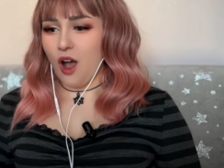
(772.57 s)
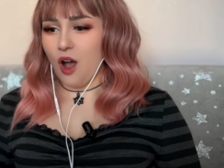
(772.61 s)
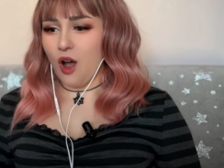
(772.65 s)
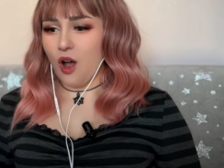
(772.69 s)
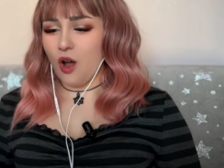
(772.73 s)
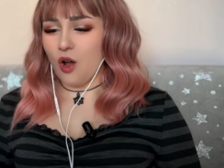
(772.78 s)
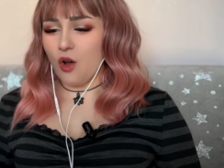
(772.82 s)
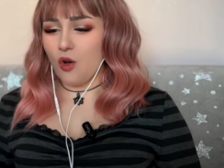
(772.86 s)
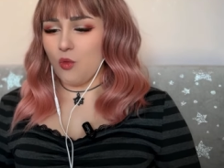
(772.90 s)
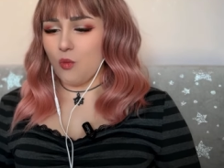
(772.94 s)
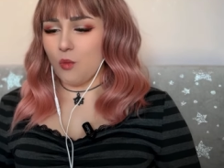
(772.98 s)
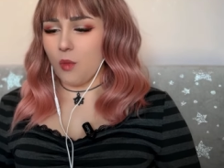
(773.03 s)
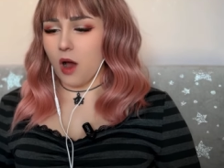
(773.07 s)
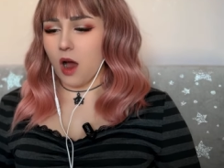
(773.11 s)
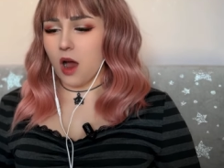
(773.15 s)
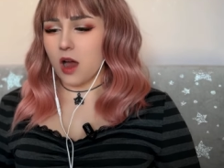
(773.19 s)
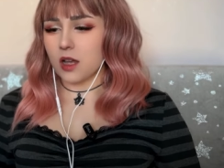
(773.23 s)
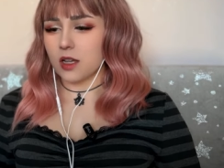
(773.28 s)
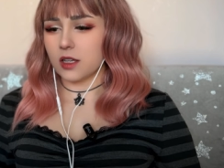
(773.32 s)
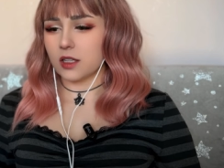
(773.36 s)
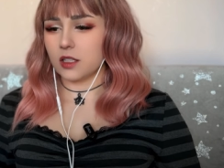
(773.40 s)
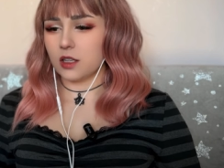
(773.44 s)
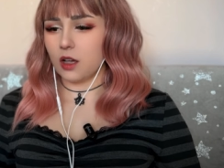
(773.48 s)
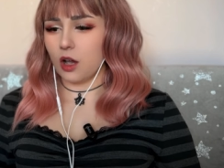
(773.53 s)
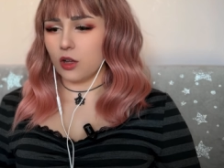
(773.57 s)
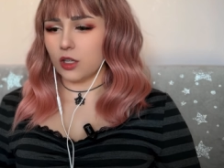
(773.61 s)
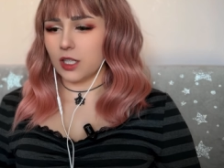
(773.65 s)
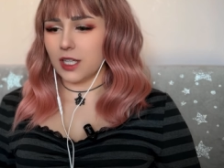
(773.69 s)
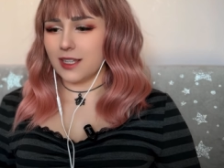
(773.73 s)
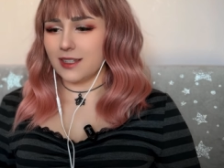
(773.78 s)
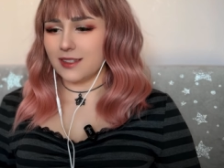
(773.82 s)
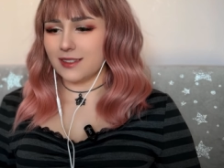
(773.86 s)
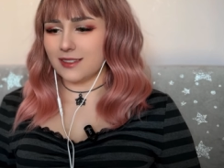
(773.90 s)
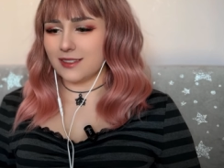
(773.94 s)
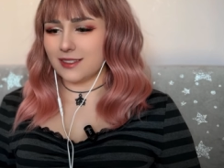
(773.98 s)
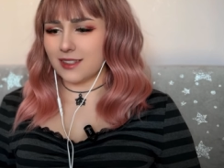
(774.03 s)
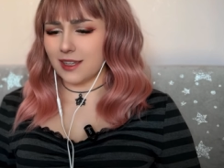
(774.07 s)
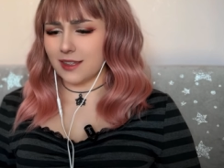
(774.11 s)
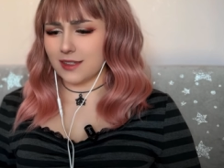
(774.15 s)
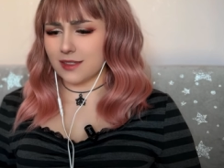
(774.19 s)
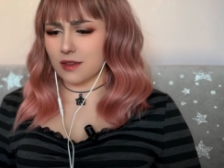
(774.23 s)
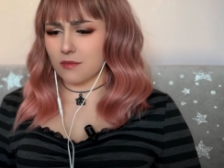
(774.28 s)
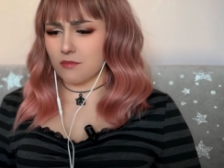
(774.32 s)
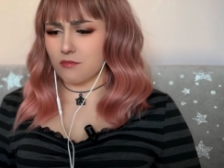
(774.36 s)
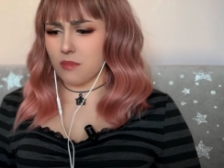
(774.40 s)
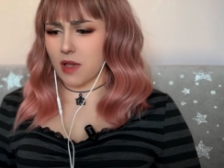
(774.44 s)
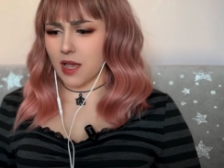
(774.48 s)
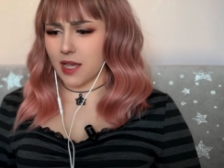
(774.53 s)
Oh my god, he's this
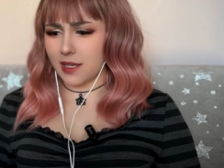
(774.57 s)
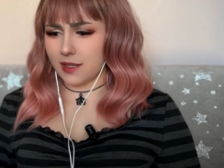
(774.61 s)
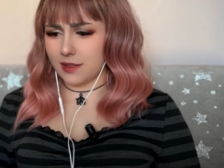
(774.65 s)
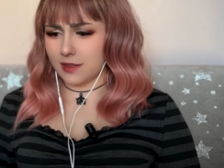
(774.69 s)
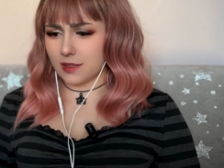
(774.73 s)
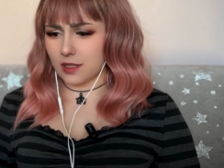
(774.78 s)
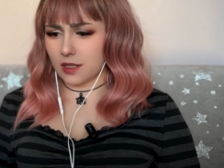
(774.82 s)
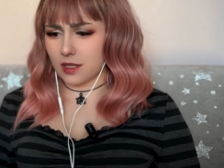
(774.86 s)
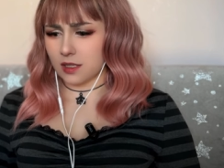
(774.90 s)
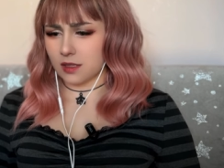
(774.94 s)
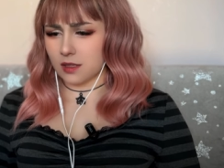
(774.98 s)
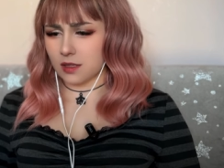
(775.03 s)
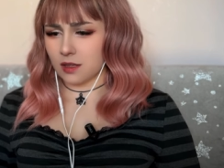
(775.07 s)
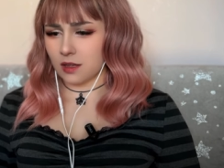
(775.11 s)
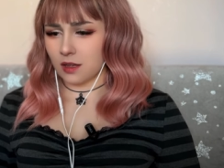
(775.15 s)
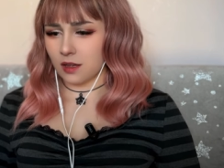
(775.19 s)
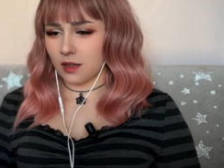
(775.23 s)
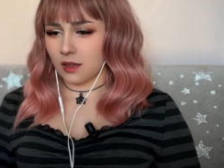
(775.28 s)
amazing.